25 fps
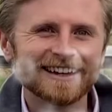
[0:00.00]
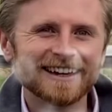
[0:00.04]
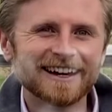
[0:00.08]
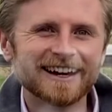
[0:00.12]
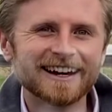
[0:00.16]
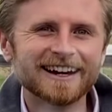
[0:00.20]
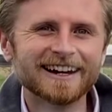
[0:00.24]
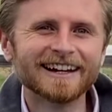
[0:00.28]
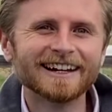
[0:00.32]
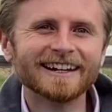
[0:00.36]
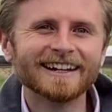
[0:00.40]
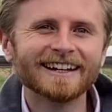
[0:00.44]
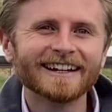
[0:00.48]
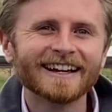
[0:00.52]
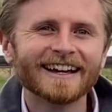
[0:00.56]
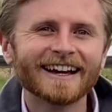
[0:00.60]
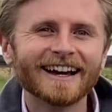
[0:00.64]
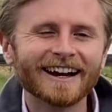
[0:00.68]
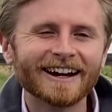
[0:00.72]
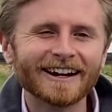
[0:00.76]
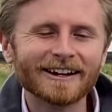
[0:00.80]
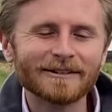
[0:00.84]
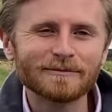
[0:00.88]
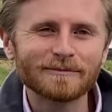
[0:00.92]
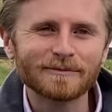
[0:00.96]
Hi,
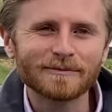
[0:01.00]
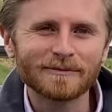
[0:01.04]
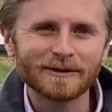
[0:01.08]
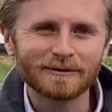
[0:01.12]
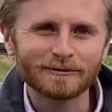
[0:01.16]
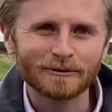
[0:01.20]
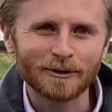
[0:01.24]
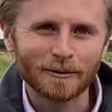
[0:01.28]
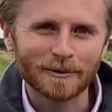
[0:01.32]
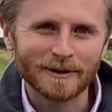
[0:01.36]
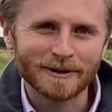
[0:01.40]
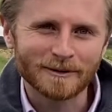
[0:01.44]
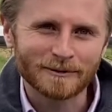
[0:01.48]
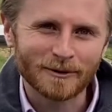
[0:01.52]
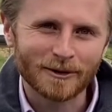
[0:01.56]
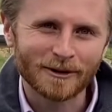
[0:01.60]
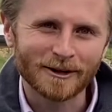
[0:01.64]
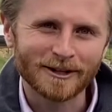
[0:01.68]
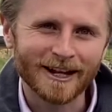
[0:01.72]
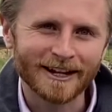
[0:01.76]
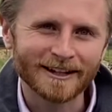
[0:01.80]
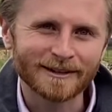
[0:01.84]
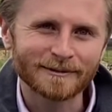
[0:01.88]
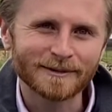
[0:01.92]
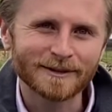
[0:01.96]
I'm Robin
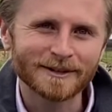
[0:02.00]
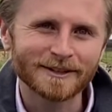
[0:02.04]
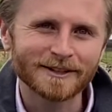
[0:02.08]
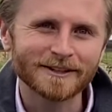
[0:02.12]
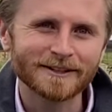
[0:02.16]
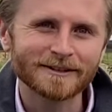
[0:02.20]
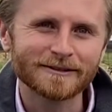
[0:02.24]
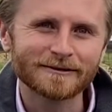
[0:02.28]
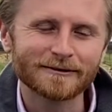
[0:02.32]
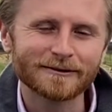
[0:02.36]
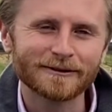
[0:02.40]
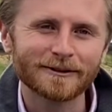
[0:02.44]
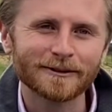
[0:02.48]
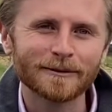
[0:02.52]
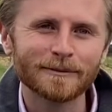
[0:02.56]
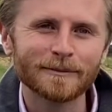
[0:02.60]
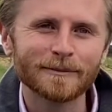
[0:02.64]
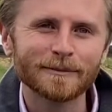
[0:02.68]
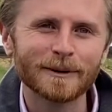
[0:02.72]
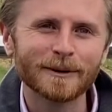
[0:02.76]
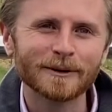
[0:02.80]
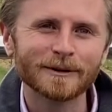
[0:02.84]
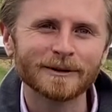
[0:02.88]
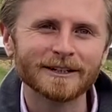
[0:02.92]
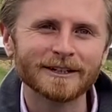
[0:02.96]
Warren Adamson from
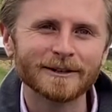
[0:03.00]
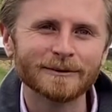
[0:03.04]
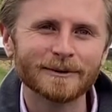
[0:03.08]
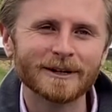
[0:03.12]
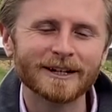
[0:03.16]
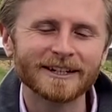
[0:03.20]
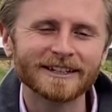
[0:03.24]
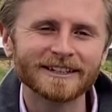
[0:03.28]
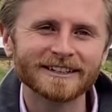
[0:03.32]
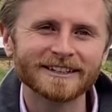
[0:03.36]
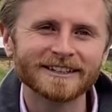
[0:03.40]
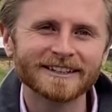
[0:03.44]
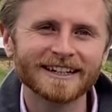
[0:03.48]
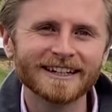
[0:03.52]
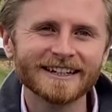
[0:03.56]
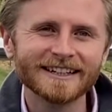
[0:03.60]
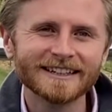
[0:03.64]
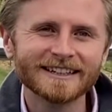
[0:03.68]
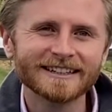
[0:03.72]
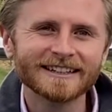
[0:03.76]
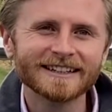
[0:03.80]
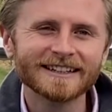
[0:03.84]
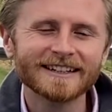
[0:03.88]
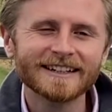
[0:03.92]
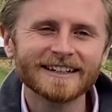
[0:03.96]
Bolney Wine Estate.
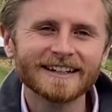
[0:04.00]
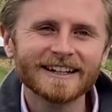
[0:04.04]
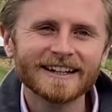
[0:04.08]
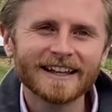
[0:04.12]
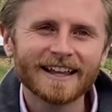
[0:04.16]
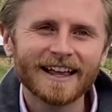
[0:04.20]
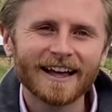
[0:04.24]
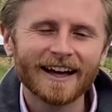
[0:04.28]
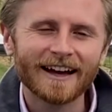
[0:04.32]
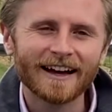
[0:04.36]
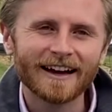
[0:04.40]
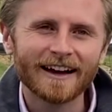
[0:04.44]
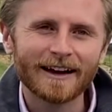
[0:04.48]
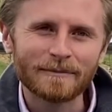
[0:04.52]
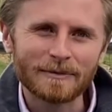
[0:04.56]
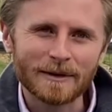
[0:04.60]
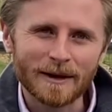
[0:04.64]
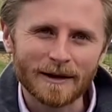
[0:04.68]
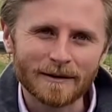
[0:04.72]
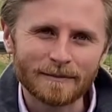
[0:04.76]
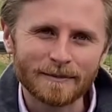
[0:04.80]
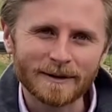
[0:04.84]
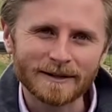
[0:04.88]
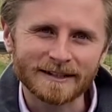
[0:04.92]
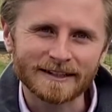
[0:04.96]
I'm
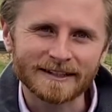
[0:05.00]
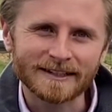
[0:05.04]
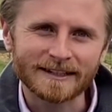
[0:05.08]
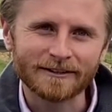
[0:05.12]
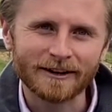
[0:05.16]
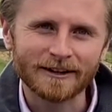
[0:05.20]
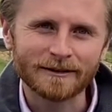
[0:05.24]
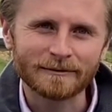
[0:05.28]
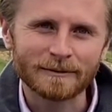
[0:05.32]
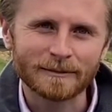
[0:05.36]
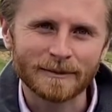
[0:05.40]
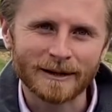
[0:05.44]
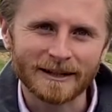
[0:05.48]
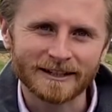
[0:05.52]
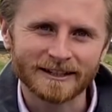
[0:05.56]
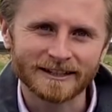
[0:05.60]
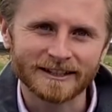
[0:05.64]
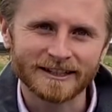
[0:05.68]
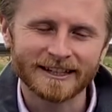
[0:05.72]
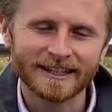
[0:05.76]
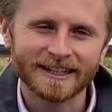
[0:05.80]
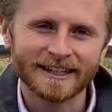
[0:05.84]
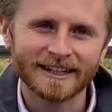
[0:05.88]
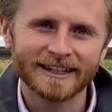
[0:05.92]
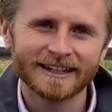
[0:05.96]
the business development manager
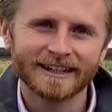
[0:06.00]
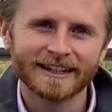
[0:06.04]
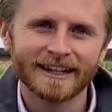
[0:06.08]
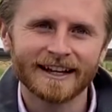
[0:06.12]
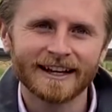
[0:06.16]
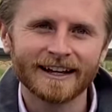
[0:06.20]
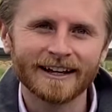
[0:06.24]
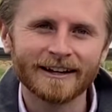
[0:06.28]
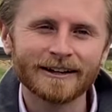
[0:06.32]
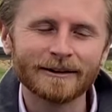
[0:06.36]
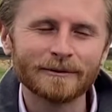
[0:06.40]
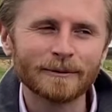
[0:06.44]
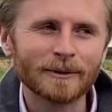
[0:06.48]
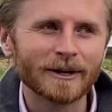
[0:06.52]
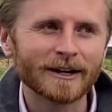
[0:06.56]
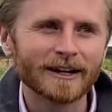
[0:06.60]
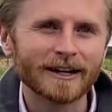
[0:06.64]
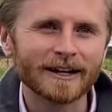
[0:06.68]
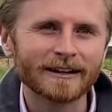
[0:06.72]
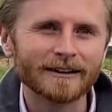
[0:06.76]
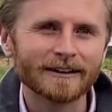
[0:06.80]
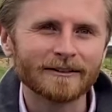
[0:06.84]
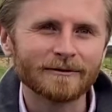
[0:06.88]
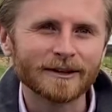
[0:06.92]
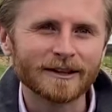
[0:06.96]
here,
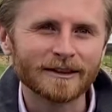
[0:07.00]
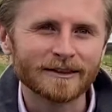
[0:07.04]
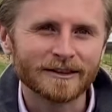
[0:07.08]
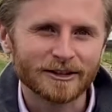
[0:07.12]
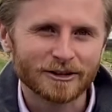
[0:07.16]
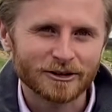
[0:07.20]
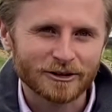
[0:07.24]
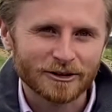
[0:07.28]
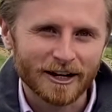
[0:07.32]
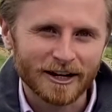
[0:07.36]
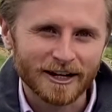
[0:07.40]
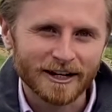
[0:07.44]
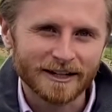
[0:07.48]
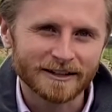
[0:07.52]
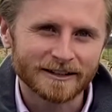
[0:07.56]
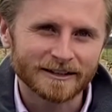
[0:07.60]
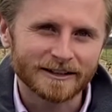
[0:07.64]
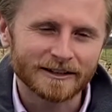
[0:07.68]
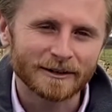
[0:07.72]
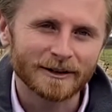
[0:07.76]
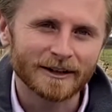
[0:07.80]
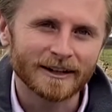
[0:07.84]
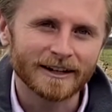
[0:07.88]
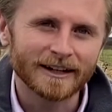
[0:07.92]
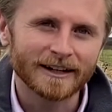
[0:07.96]
working with the trade.
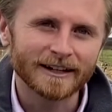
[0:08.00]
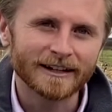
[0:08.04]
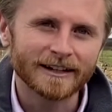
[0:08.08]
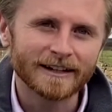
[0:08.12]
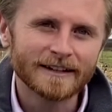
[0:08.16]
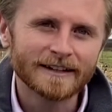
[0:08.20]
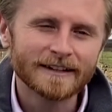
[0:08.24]
So I